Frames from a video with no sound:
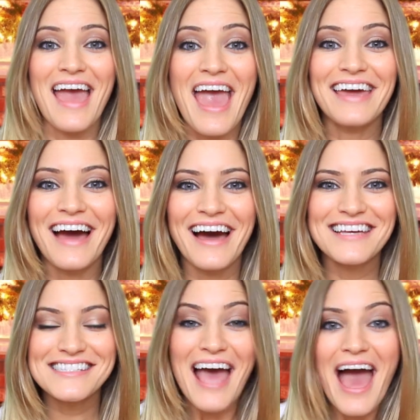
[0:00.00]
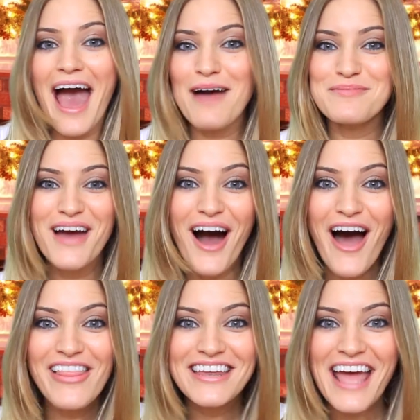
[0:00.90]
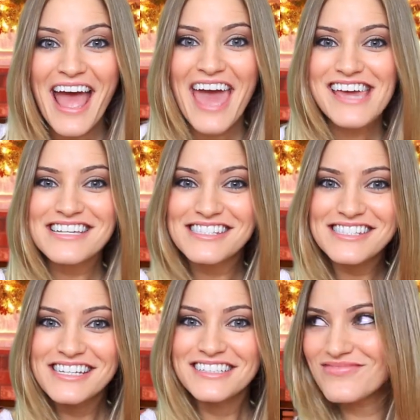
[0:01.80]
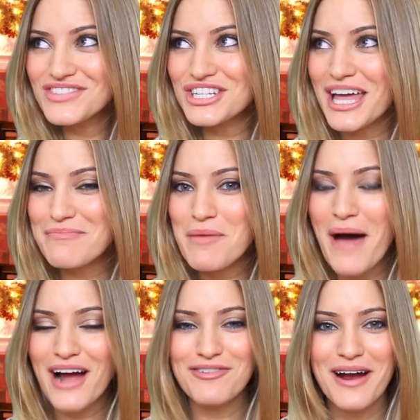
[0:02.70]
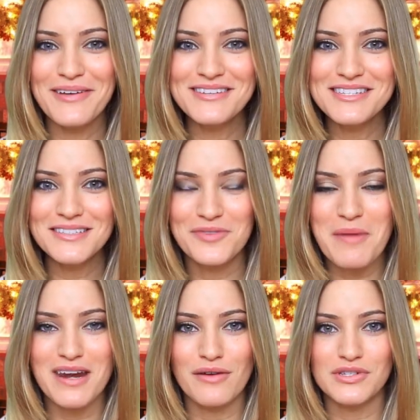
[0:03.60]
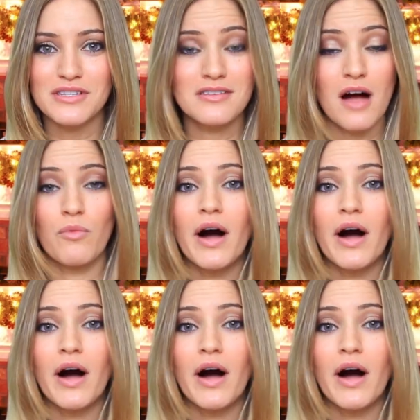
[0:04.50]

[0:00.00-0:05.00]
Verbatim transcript: Hey guys, happy holidays! Do you like my background? You may notice it's not